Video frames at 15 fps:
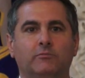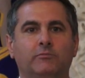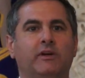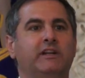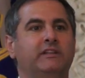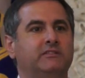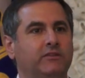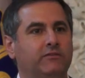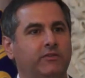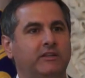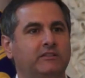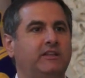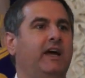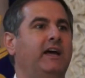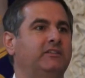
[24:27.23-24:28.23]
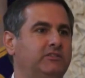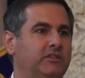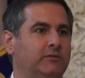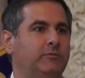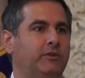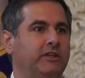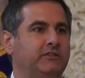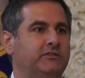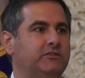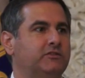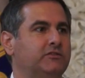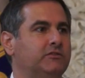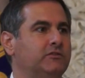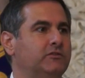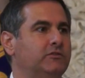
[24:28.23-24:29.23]
but it's a fantastic
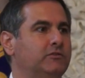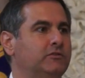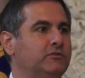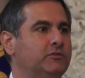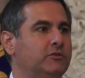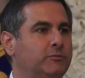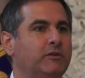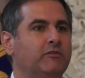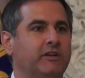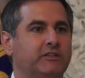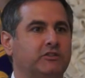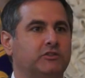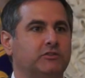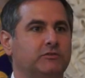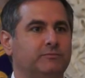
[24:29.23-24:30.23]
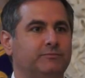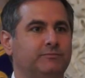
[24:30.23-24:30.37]
place to be rich.